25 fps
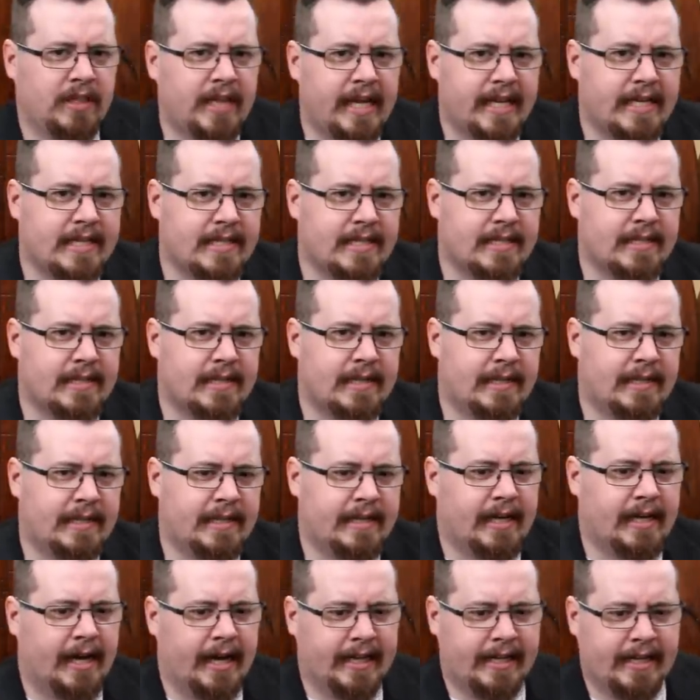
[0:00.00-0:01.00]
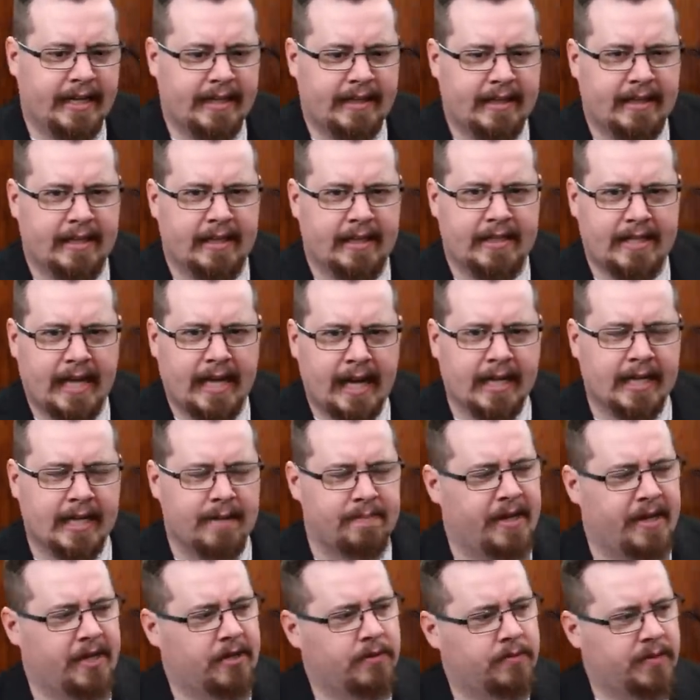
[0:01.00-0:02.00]
less, I get the darker
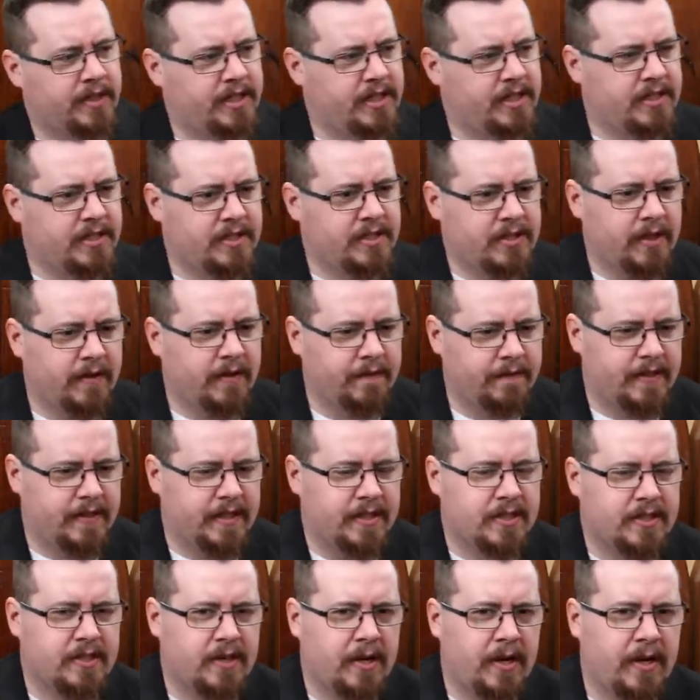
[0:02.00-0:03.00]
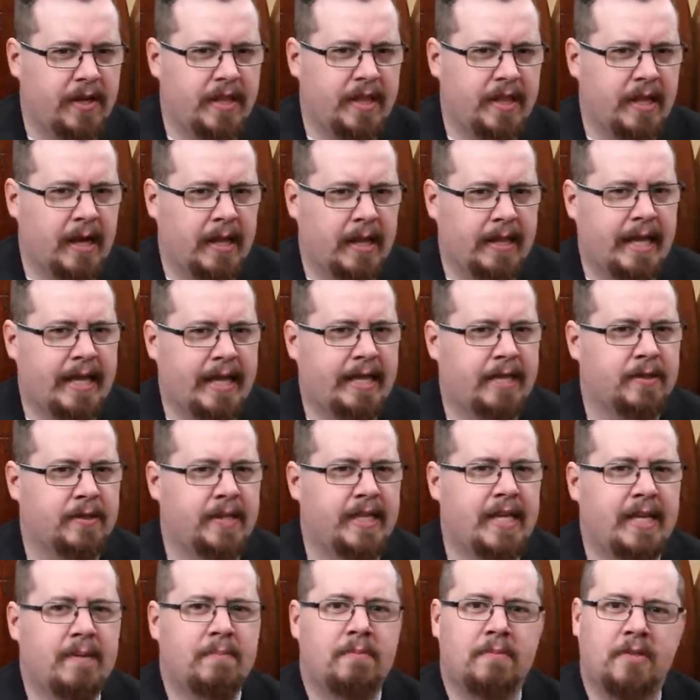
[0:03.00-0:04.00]
metal, which is softer. So they could
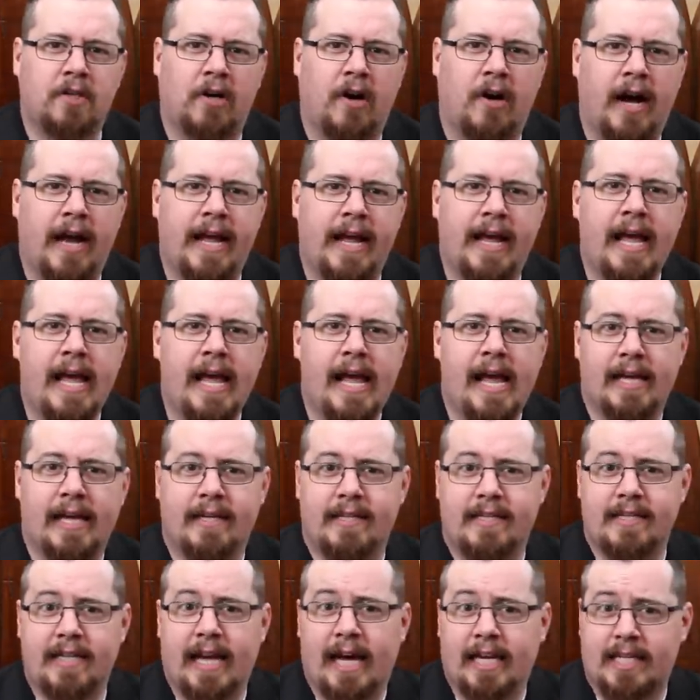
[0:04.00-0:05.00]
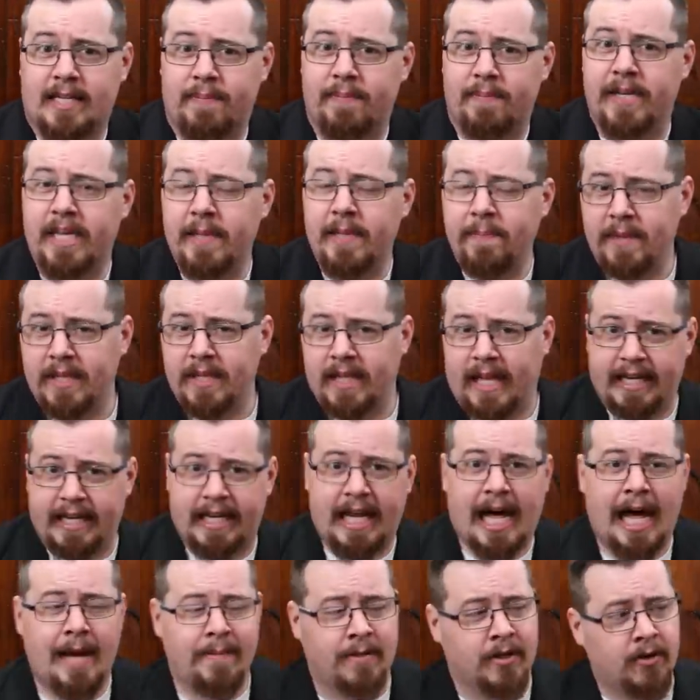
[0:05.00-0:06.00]
then try and start to manipulate
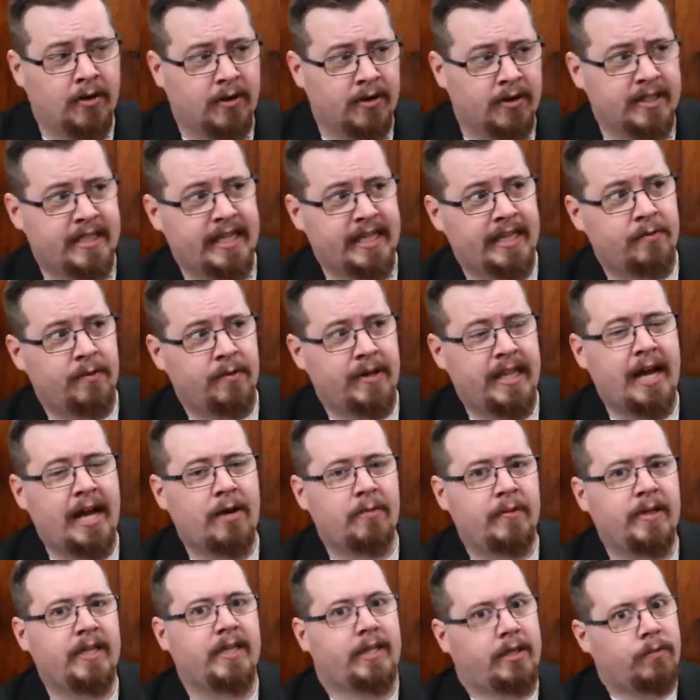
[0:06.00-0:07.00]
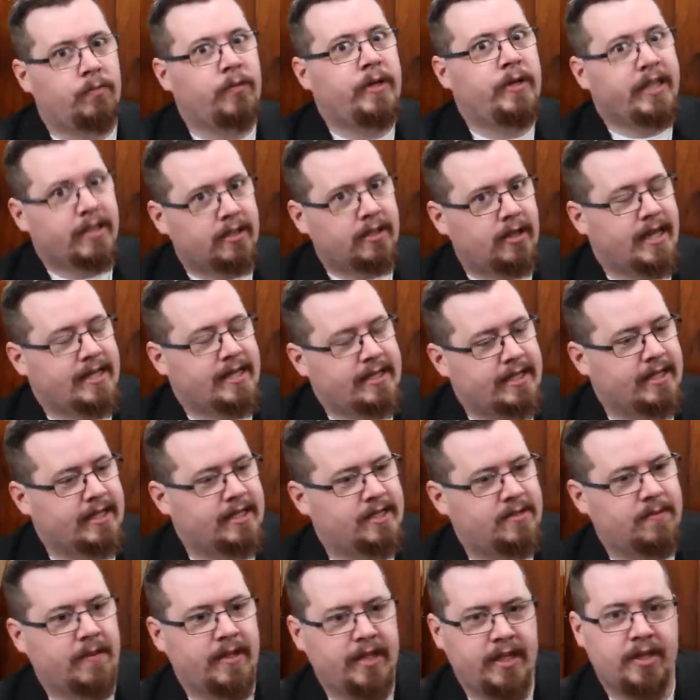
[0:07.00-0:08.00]
carbon content without really realizing
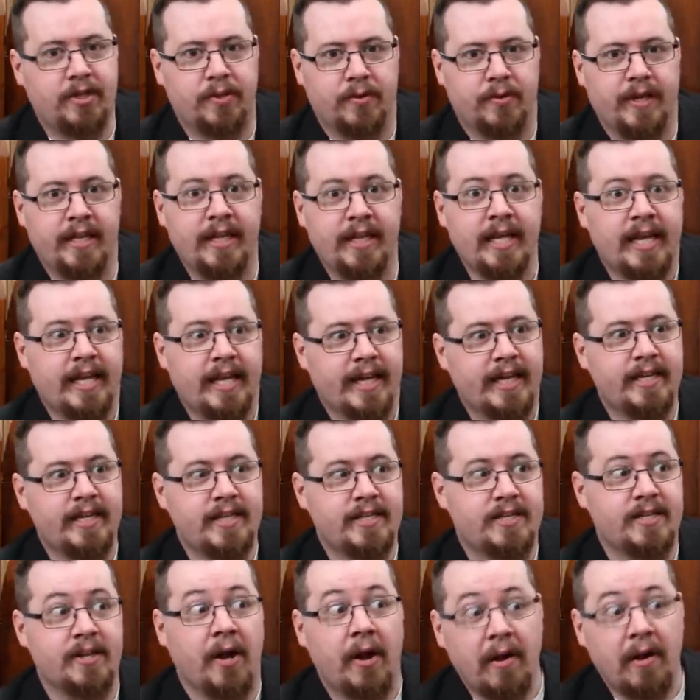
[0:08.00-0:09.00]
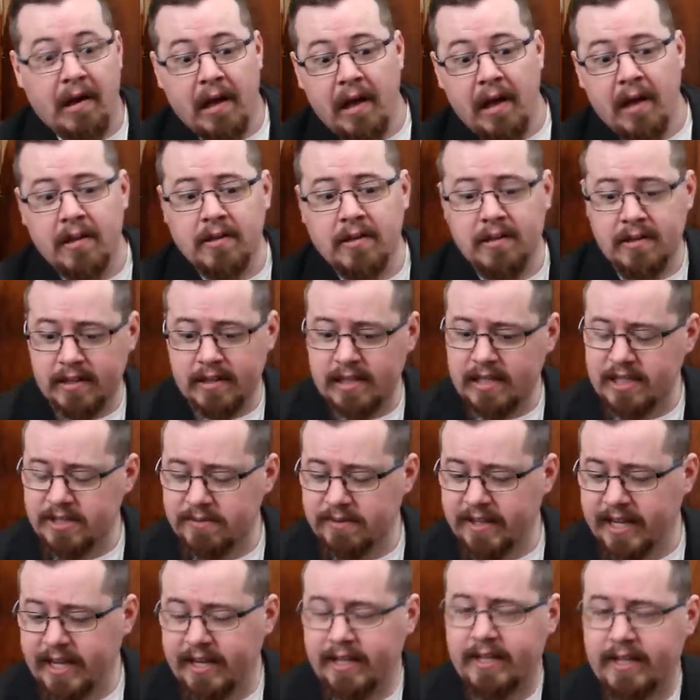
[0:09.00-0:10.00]
this is what they're doing. They just know, oh, look at this,
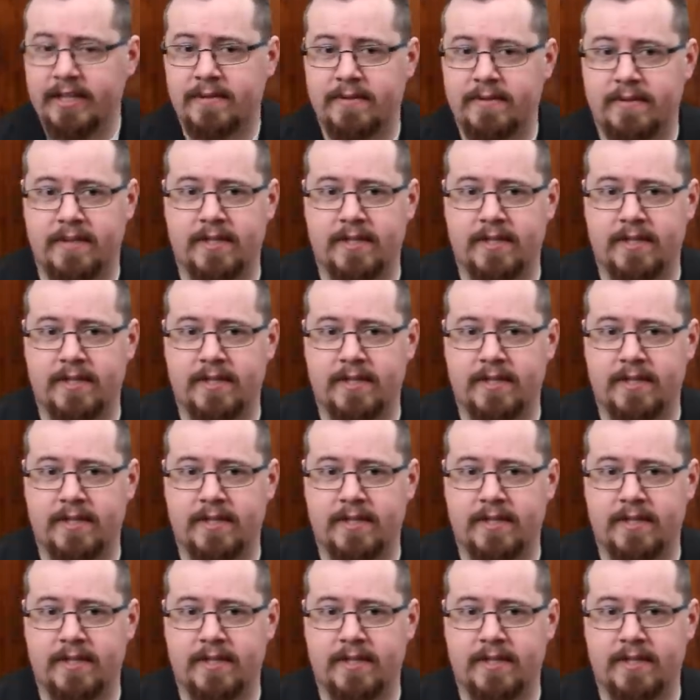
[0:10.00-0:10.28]
we're getting this